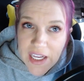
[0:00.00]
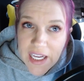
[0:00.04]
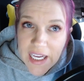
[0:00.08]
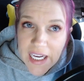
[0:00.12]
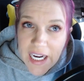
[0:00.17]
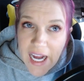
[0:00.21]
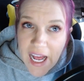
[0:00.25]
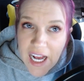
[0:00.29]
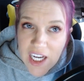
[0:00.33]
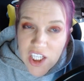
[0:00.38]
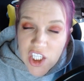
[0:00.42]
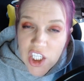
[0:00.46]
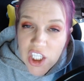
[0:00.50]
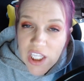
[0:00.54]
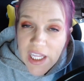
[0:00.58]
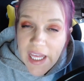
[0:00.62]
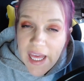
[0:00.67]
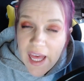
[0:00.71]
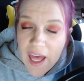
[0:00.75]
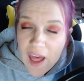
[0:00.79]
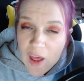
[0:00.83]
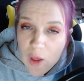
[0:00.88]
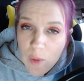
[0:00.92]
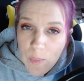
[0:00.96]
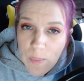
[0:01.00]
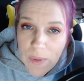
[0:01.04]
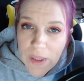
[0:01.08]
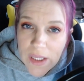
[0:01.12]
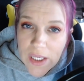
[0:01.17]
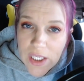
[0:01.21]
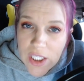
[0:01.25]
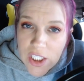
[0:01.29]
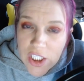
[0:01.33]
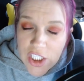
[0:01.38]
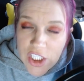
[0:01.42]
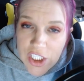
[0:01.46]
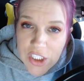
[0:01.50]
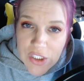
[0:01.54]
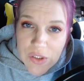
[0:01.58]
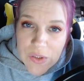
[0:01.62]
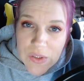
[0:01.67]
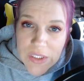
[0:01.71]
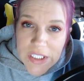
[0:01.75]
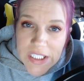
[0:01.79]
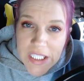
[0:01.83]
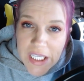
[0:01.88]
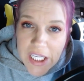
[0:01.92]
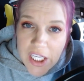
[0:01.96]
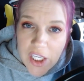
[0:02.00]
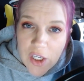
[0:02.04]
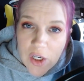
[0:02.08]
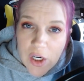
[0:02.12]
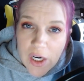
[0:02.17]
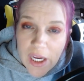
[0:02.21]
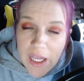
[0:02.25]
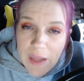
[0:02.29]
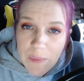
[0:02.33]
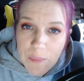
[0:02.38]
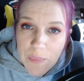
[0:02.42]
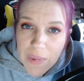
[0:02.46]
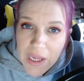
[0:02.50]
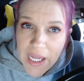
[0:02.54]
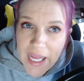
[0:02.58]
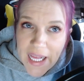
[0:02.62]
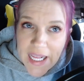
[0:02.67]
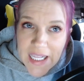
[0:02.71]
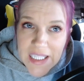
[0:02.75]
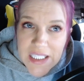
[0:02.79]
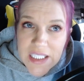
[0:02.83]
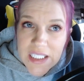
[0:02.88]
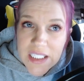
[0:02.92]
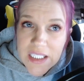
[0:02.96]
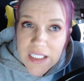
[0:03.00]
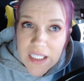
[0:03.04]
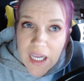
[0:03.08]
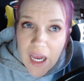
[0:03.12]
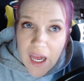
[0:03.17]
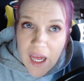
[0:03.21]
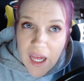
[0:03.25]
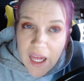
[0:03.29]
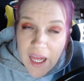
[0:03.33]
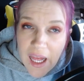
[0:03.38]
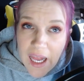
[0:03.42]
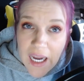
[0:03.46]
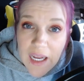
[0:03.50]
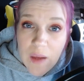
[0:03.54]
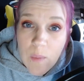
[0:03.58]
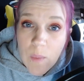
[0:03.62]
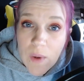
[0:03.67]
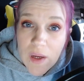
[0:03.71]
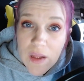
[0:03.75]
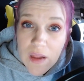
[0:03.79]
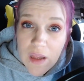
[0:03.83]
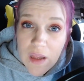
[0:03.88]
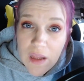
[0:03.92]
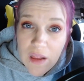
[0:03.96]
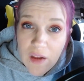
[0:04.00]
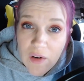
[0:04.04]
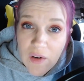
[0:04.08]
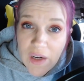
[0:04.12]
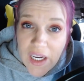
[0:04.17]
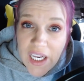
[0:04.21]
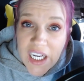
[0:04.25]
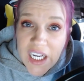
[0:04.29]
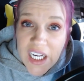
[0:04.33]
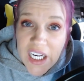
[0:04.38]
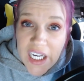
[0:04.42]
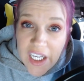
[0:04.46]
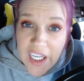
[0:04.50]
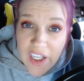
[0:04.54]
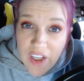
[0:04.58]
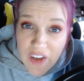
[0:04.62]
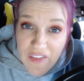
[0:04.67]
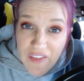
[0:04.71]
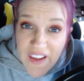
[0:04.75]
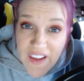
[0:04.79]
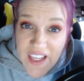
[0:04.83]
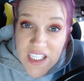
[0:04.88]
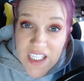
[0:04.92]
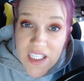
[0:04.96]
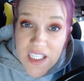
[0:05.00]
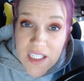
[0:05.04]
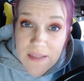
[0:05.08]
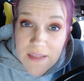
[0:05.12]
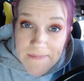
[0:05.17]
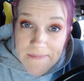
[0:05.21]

It can actually help to secure implants anywhere that they're needed in your face,